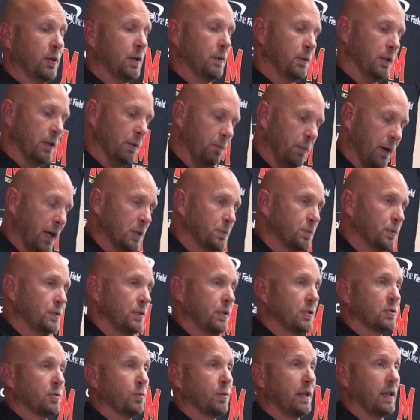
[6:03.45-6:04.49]
them in the best
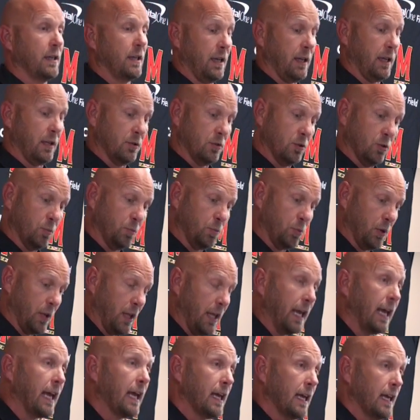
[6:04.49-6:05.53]
position we can to
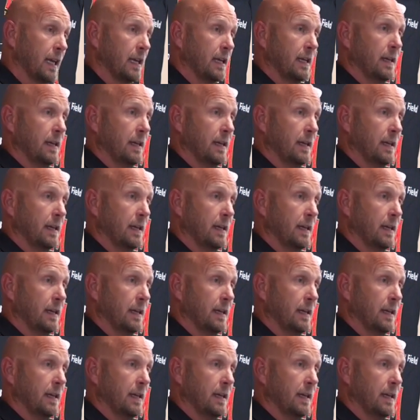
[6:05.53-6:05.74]
play,